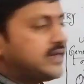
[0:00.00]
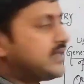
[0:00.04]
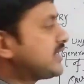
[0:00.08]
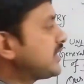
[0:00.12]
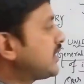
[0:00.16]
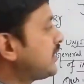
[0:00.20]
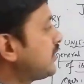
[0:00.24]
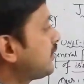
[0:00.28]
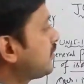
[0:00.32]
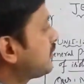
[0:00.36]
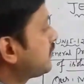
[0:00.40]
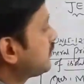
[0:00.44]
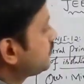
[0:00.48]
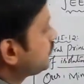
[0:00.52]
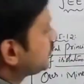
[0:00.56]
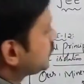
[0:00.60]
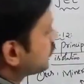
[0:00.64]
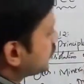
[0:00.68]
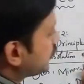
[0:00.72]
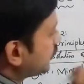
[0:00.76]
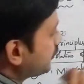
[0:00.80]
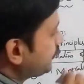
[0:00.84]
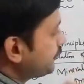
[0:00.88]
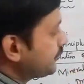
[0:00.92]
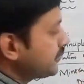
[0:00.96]
in
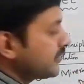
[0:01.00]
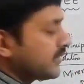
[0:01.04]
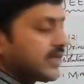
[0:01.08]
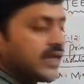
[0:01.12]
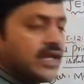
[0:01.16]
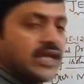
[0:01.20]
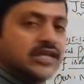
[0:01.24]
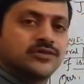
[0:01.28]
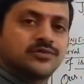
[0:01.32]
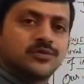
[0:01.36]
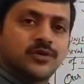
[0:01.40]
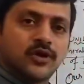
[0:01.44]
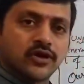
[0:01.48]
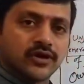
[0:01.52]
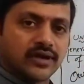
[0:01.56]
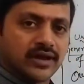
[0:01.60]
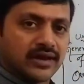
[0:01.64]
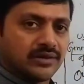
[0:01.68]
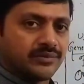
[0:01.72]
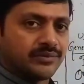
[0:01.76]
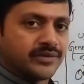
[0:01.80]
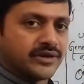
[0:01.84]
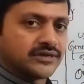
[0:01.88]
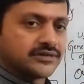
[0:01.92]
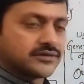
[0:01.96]
terms of S block
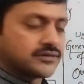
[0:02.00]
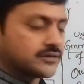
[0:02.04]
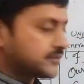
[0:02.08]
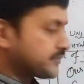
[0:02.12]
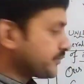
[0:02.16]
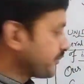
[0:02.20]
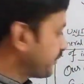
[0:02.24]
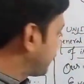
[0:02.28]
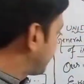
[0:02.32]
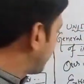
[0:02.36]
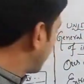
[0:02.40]
elements.